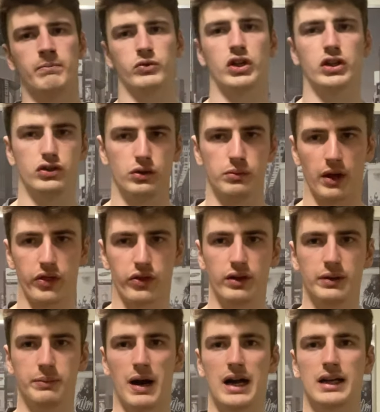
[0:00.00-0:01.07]
and doing my
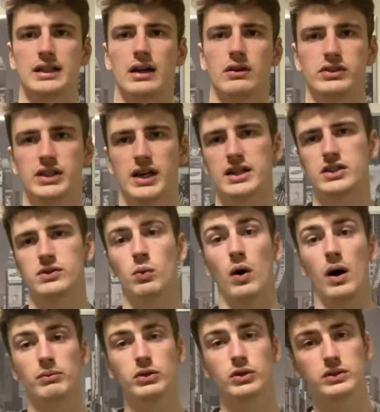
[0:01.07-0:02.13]
3 back down sets, what
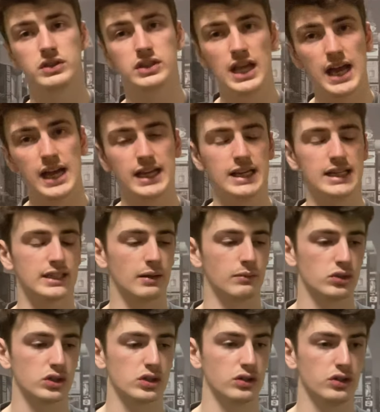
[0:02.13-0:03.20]
I'm doing today is I'm
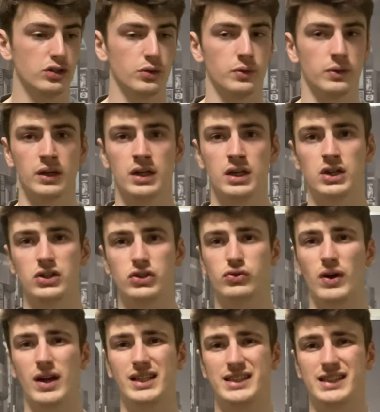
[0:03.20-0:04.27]
just gonna do
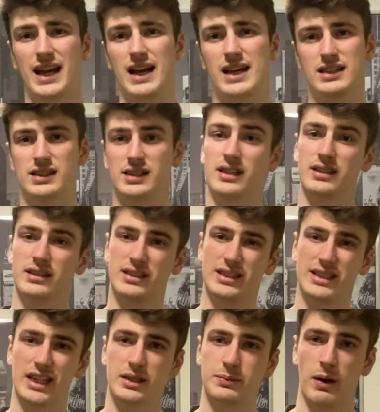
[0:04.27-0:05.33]
straight sets,
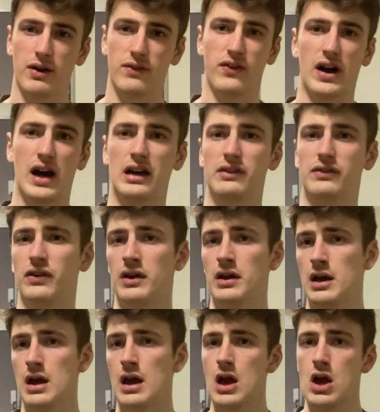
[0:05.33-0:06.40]
6x5,
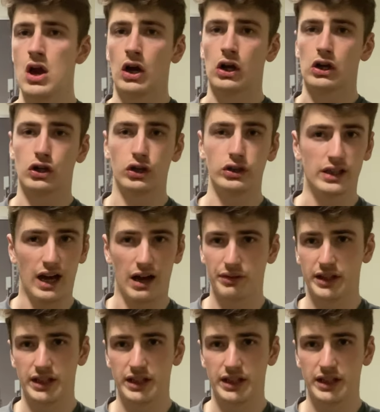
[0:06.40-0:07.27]
cut down the